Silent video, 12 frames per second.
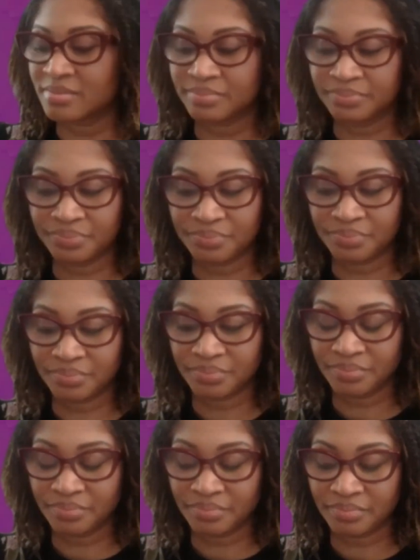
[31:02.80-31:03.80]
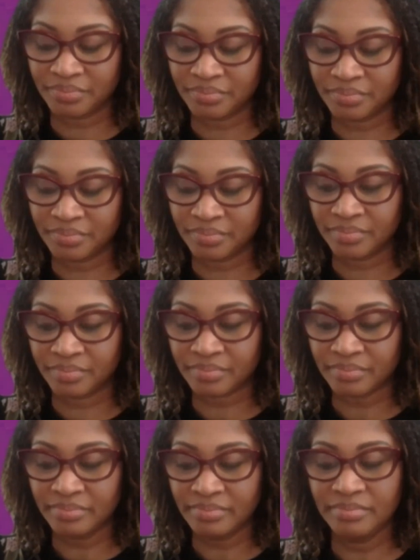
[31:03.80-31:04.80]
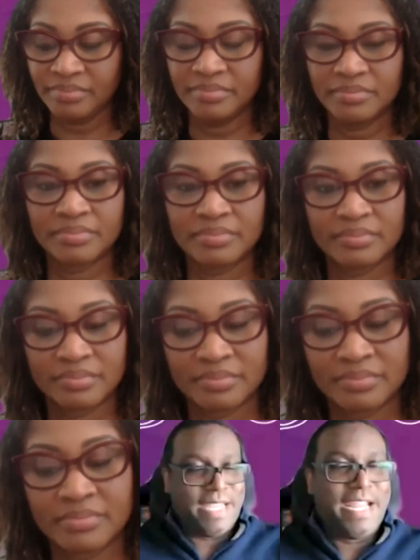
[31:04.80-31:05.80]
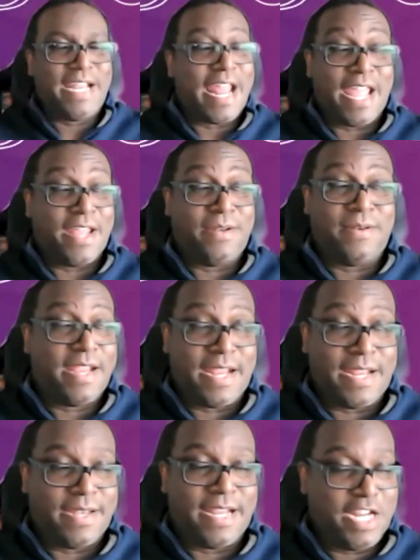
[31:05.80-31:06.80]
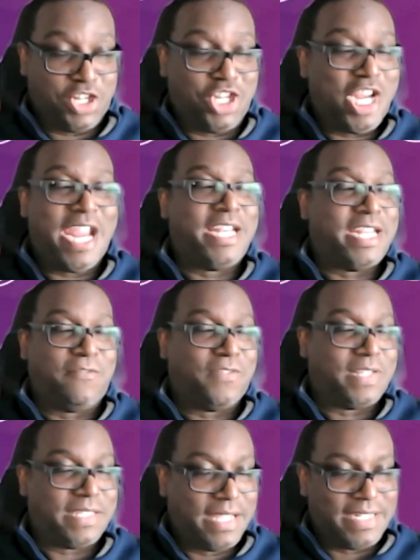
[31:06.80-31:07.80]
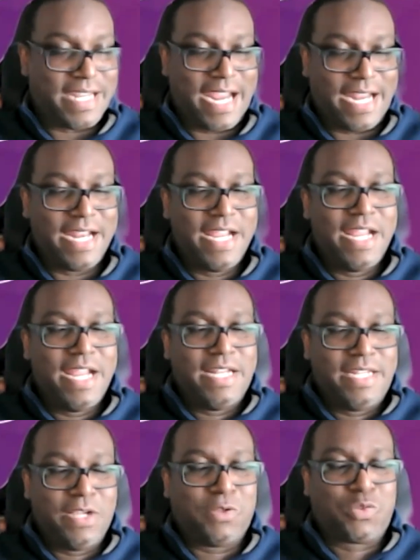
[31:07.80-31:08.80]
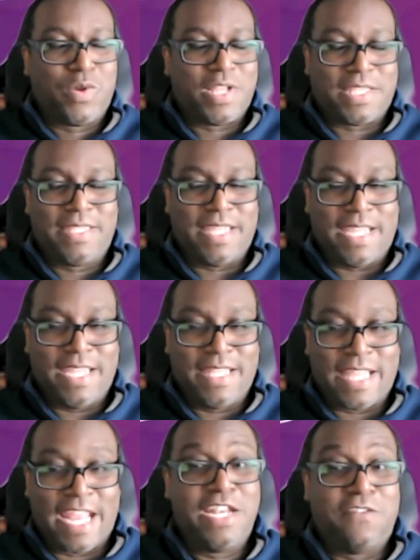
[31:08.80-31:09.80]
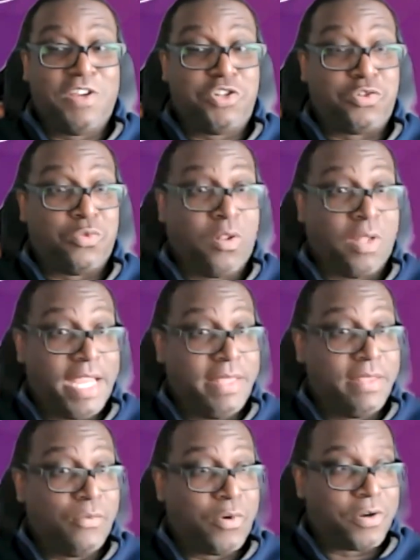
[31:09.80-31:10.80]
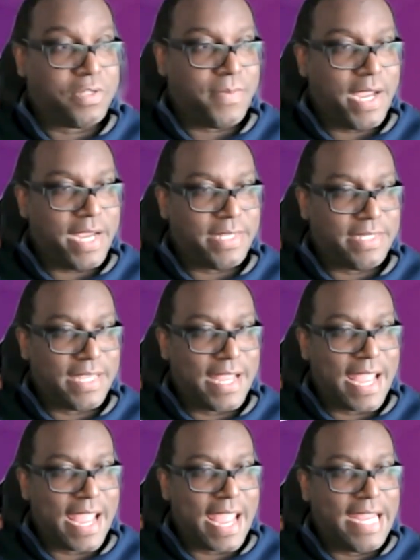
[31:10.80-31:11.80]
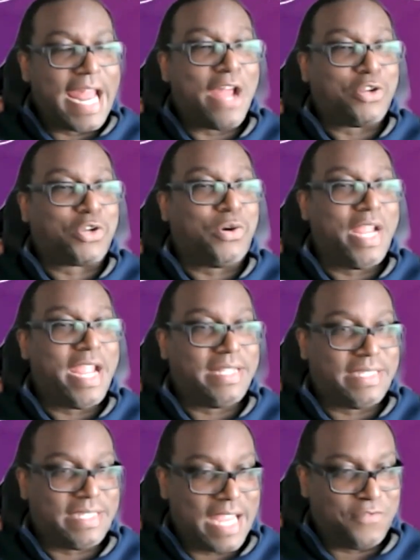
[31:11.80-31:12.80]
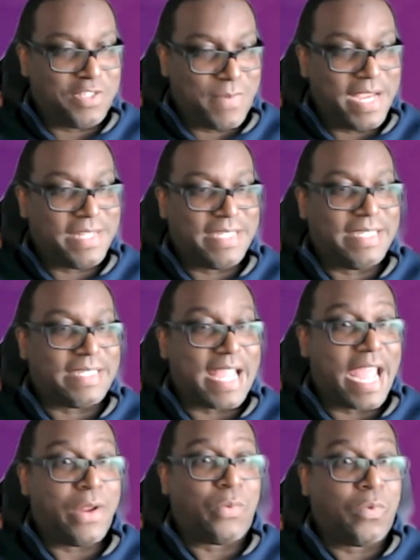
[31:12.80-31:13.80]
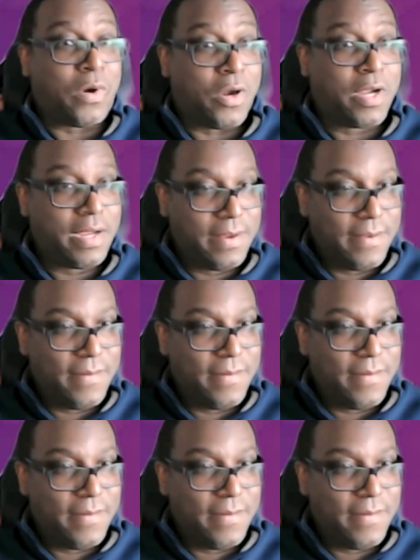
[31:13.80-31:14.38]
lot of DEI training that we see and initiate and facilitate deals with the individual in the workspace and how to create safe spaces at work.